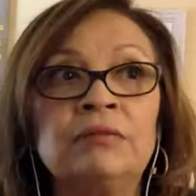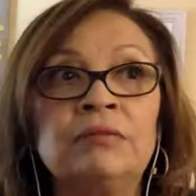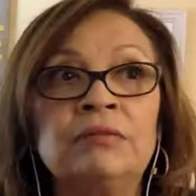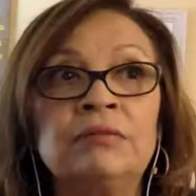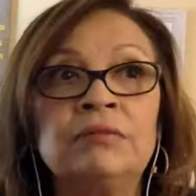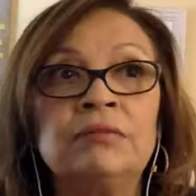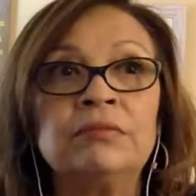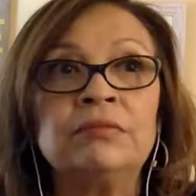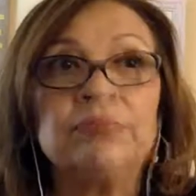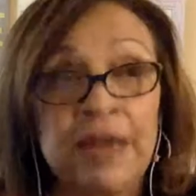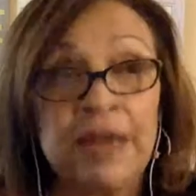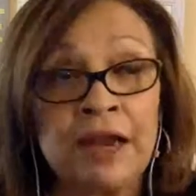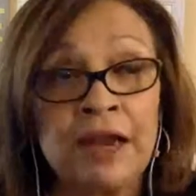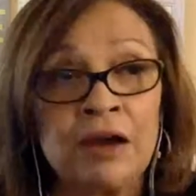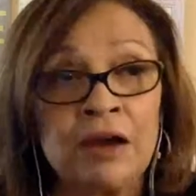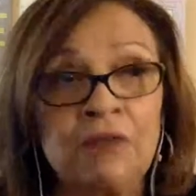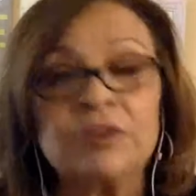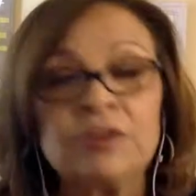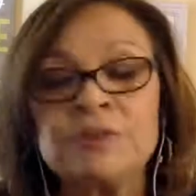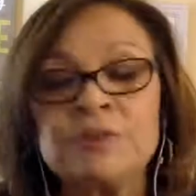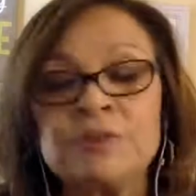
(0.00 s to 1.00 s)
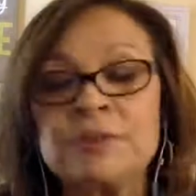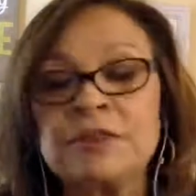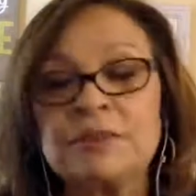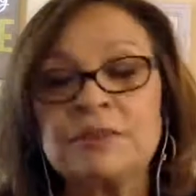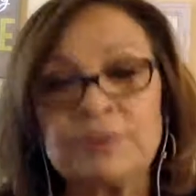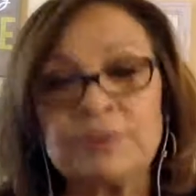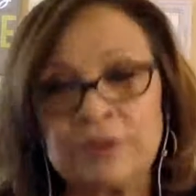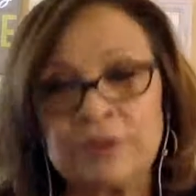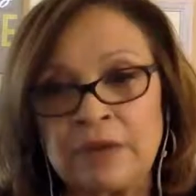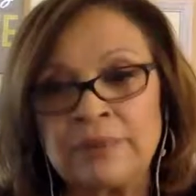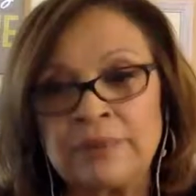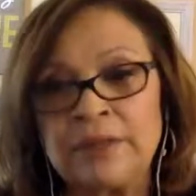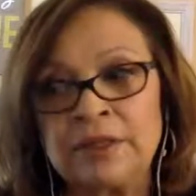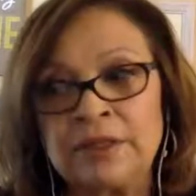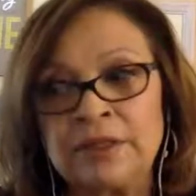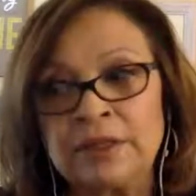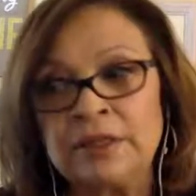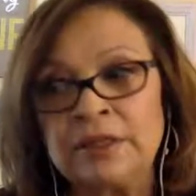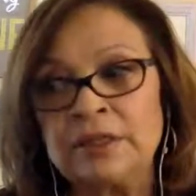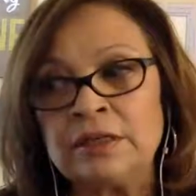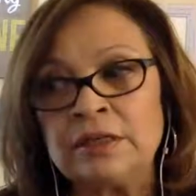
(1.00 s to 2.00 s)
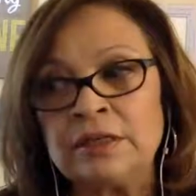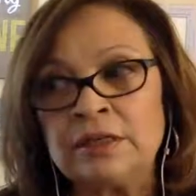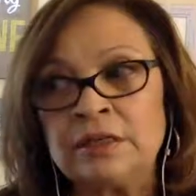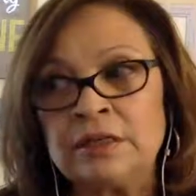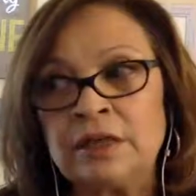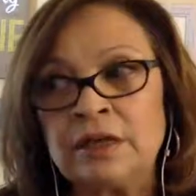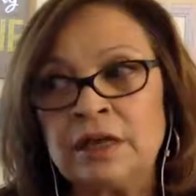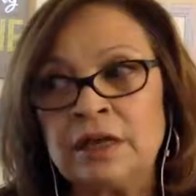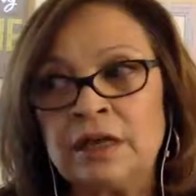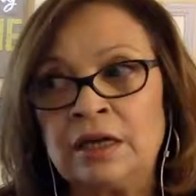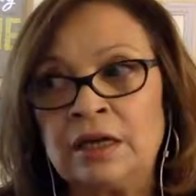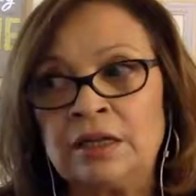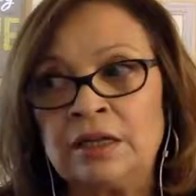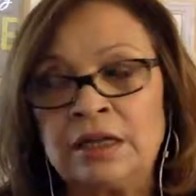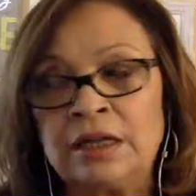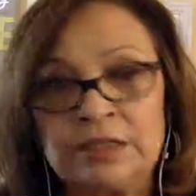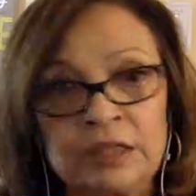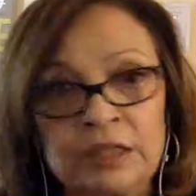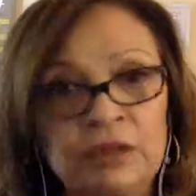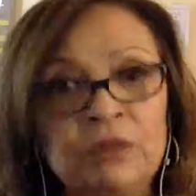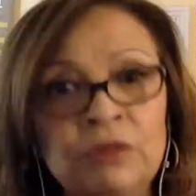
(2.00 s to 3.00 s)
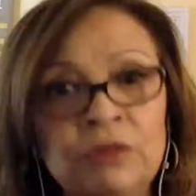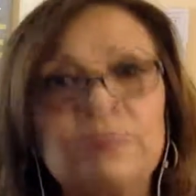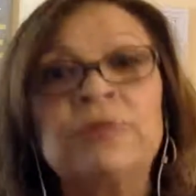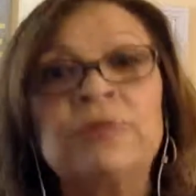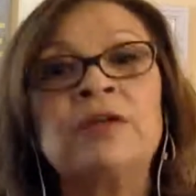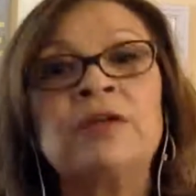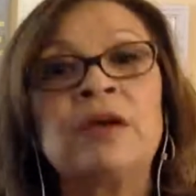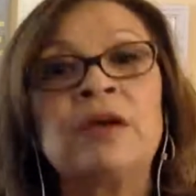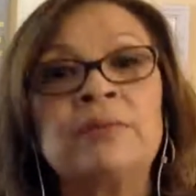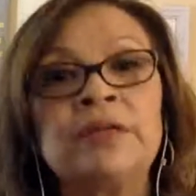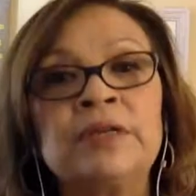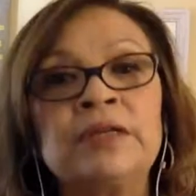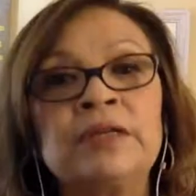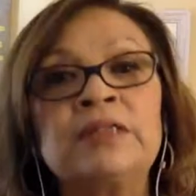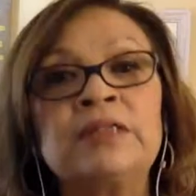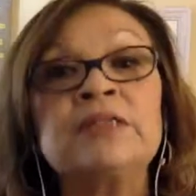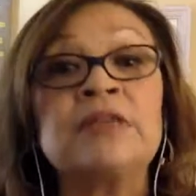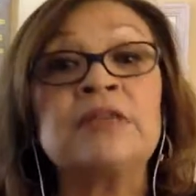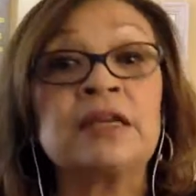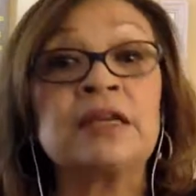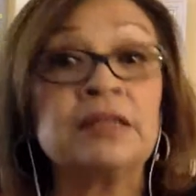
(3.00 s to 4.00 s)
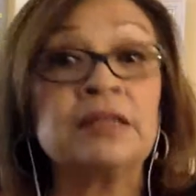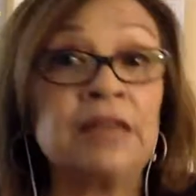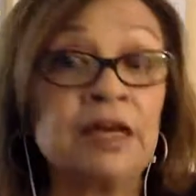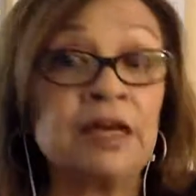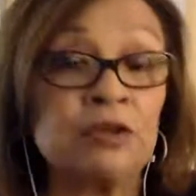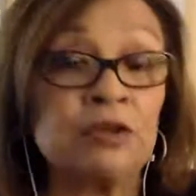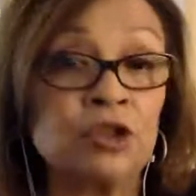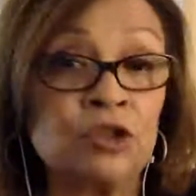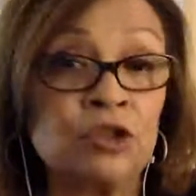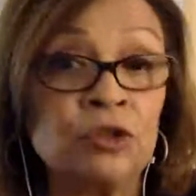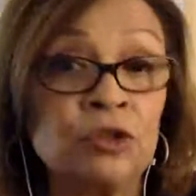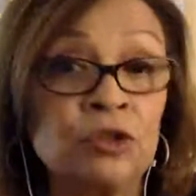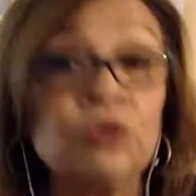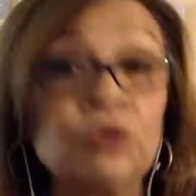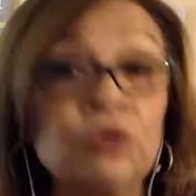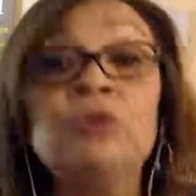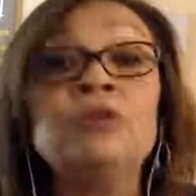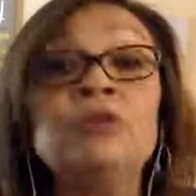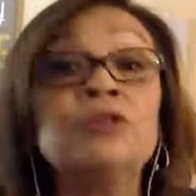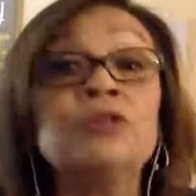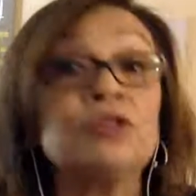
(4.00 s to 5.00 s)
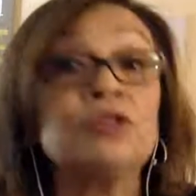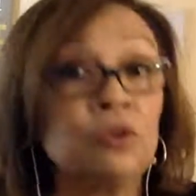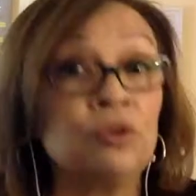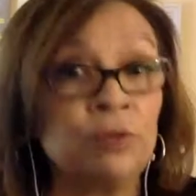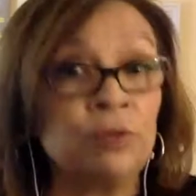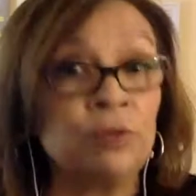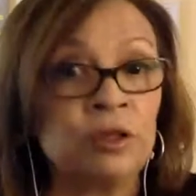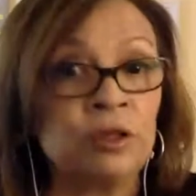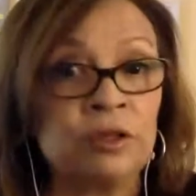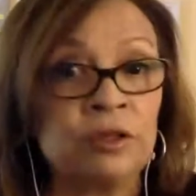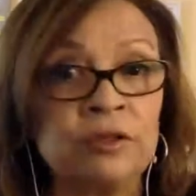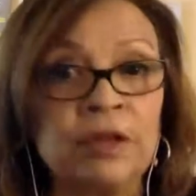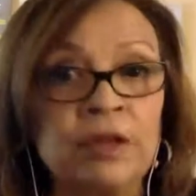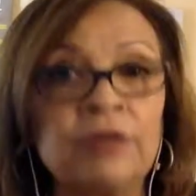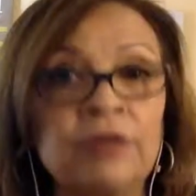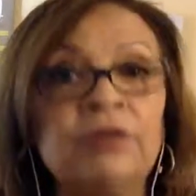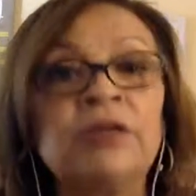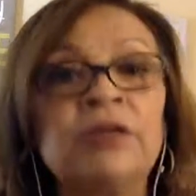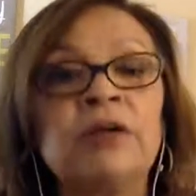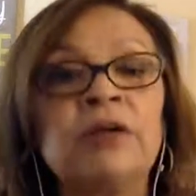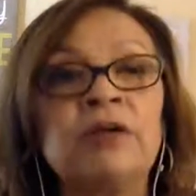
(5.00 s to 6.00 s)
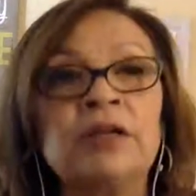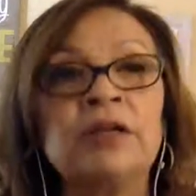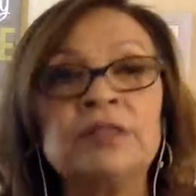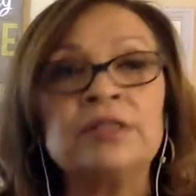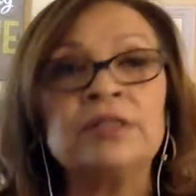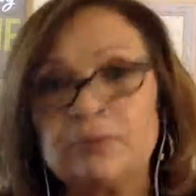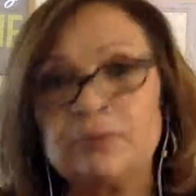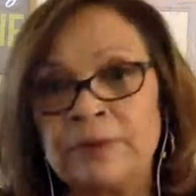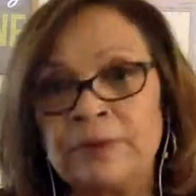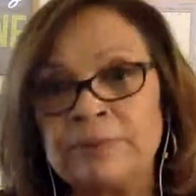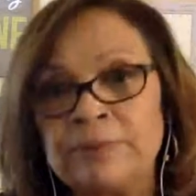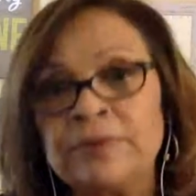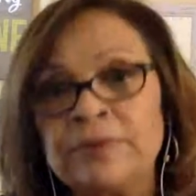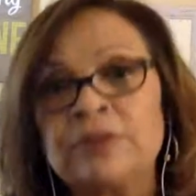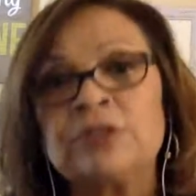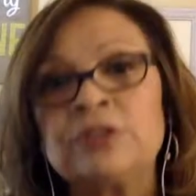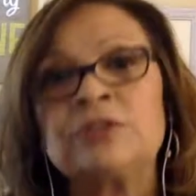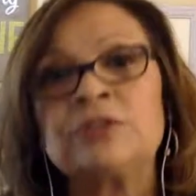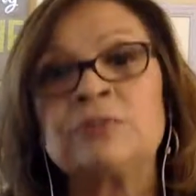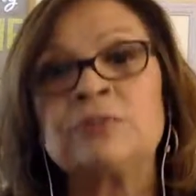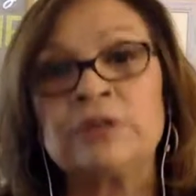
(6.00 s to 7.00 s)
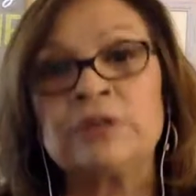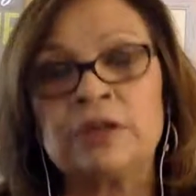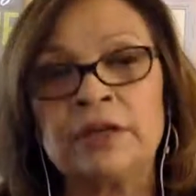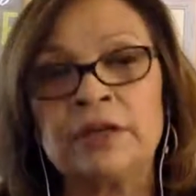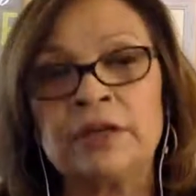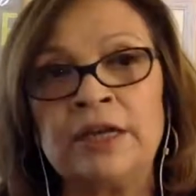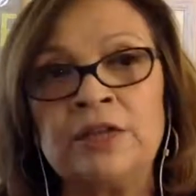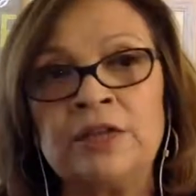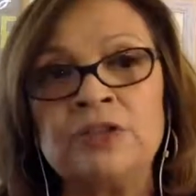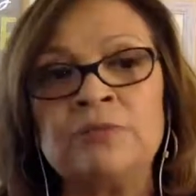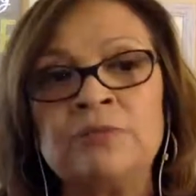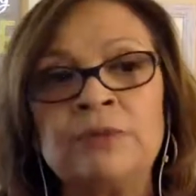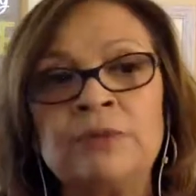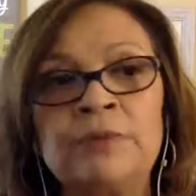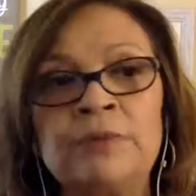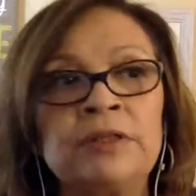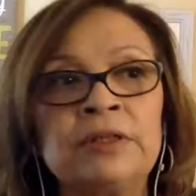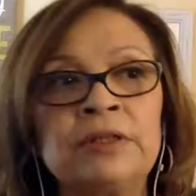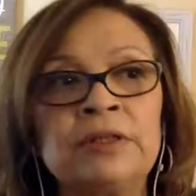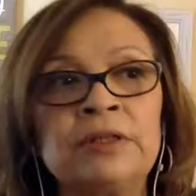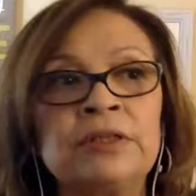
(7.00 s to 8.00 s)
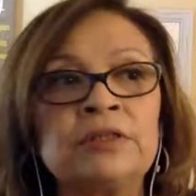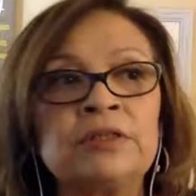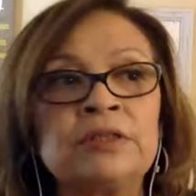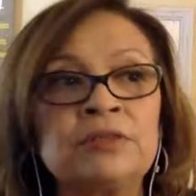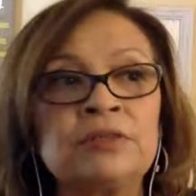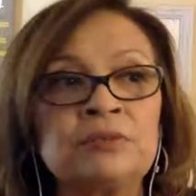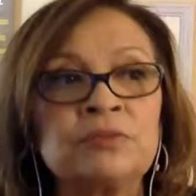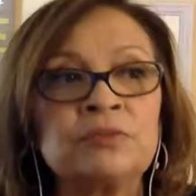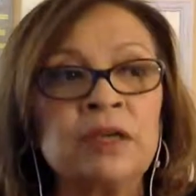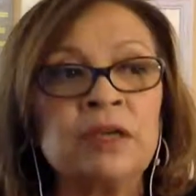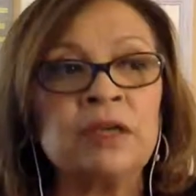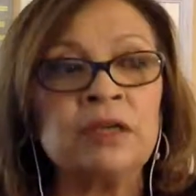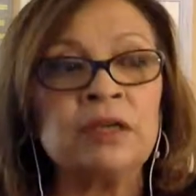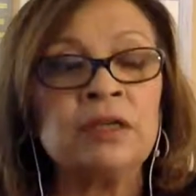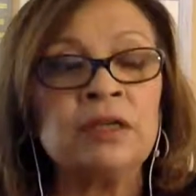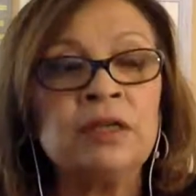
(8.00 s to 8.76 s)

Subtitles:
now, especially predominantly Latino, predominantly second language learners, you know, with not only our Latino population, but our Asian populations as well.